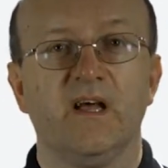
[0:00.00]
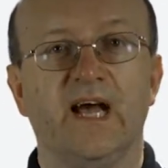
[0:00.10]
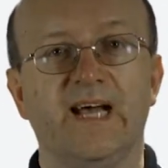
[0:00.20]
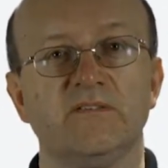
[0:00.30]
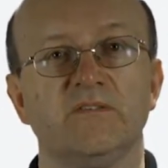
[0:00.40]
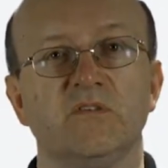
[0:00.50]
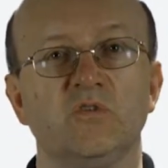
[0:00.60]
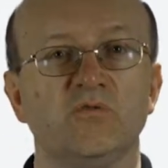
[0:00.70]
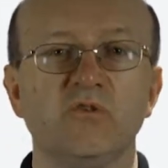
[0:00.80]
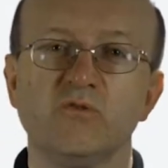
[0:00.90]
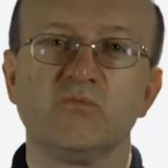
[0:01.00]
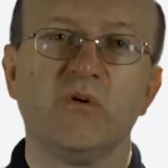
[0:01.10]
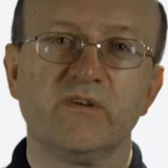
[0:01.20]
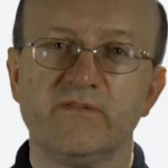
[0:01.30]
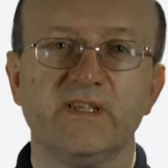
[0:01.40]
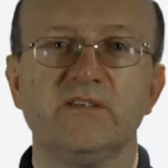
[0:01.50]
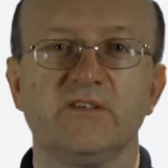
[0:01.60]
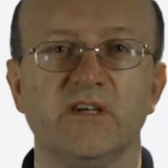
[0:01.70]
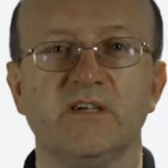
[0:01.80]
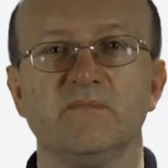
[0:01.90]
And you'll use one of these
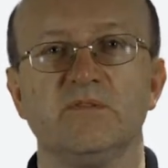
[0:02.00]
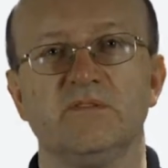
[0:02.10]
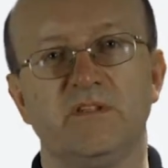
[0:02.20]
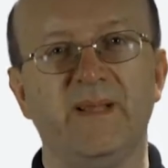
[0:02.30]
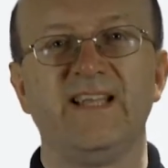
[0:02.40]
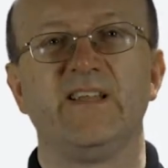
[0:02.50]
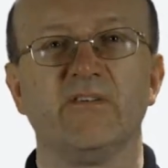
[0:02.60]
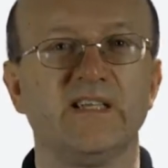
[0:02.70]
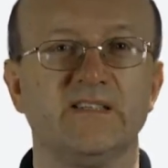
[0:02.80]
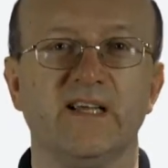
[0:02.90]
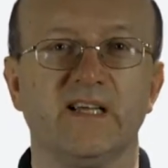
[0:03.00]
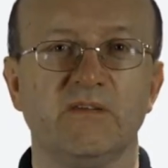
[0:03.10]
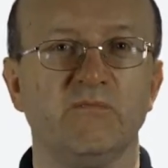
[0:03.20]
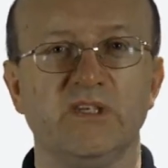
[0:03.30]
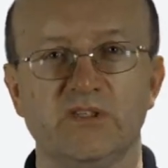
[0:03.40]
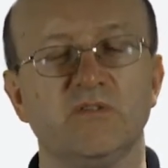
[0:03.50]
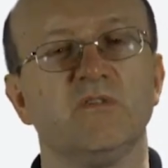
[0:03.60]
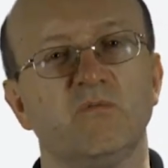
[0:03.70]
terms depending on exactly which